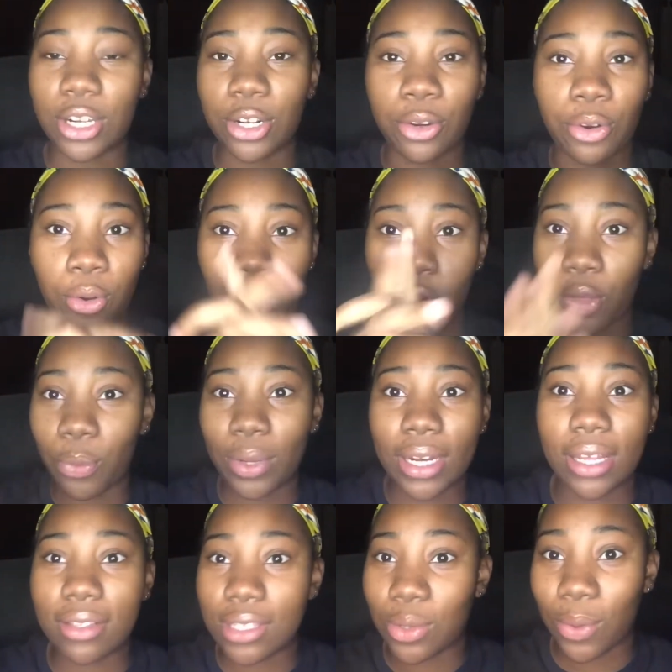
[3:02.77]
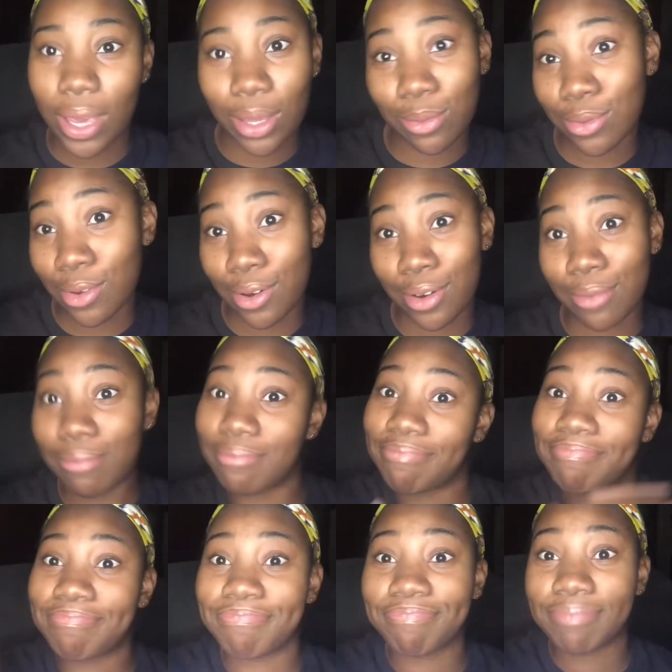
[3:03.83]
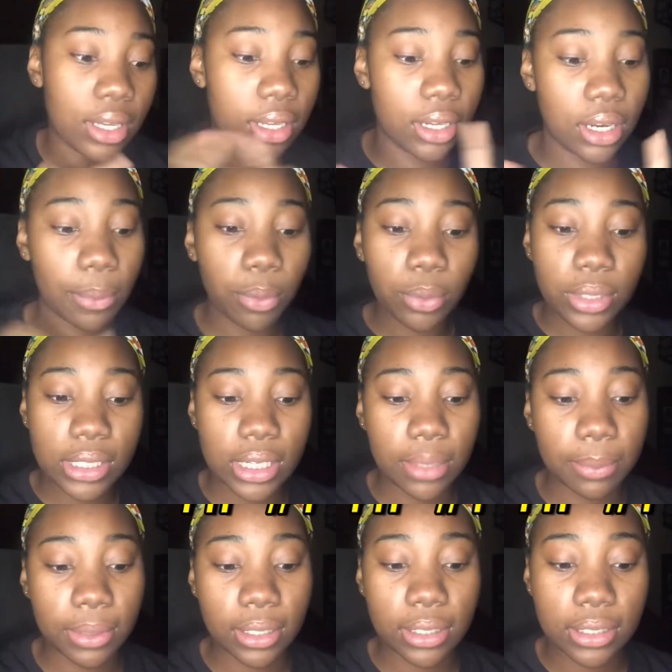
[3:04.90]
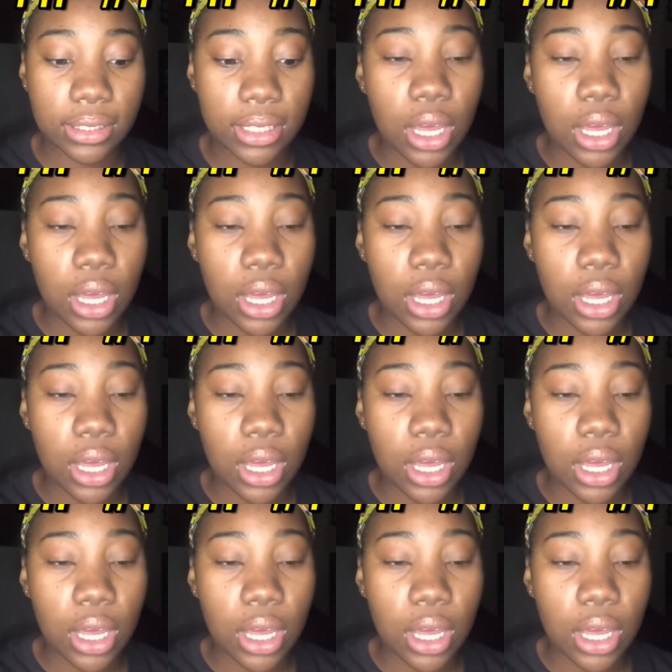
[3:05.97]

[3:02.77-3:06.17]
grow all the way down to your ankles, girl. Number 1 tip is,